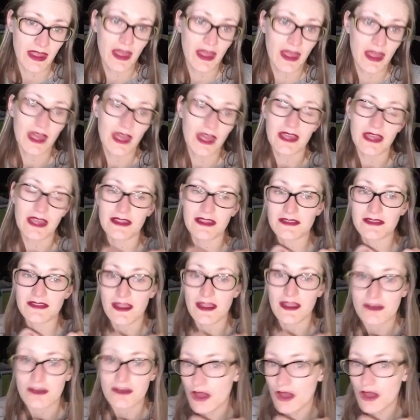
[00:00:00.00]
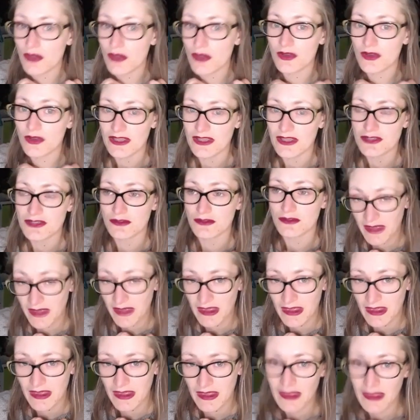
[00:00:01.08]
he has had no issues
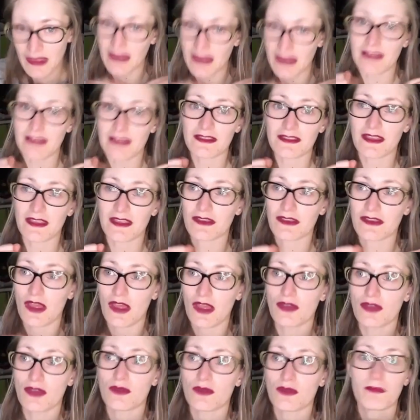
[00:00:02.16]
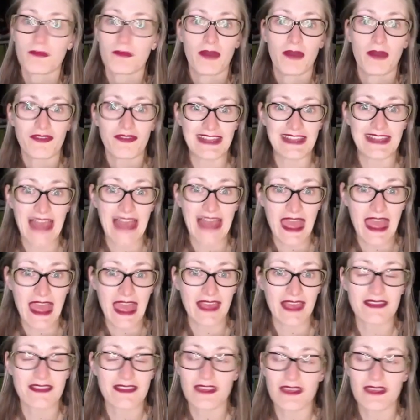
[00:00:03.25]
peeing, he has had no puffy legs.